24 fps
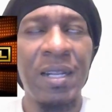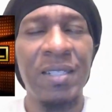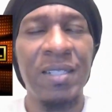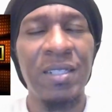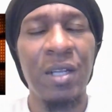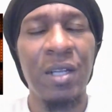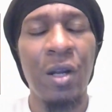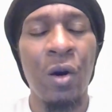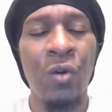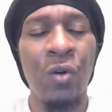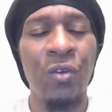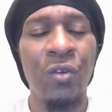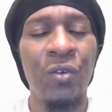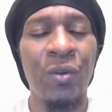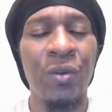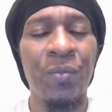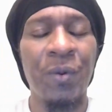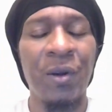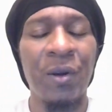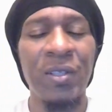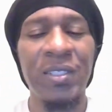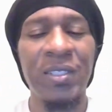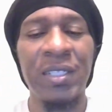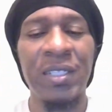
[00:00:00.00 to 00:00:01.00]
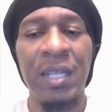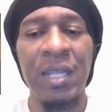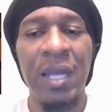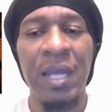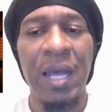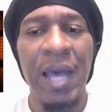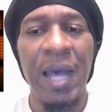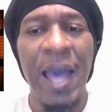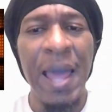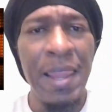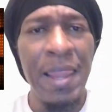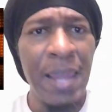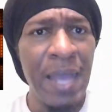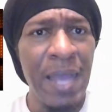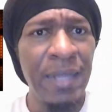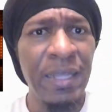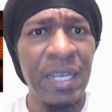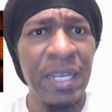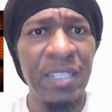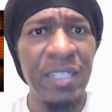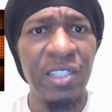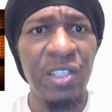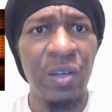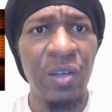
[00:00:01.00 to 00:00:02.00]
that as an older person. I liked
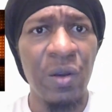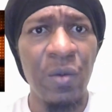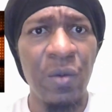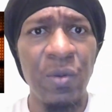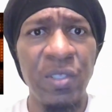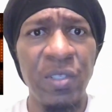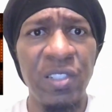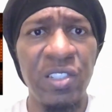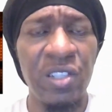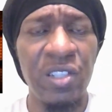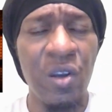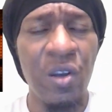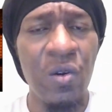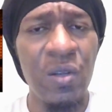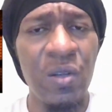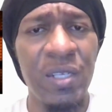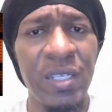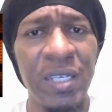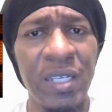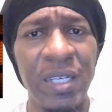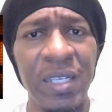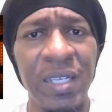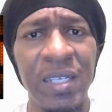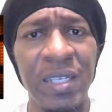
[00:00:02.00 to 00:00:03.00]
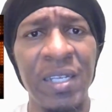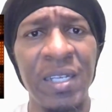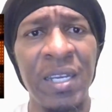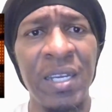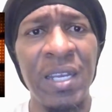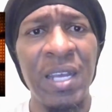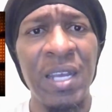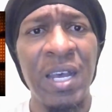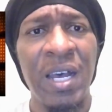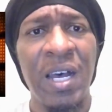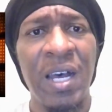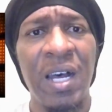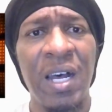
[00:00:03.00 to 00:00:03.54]
that show. It was so good.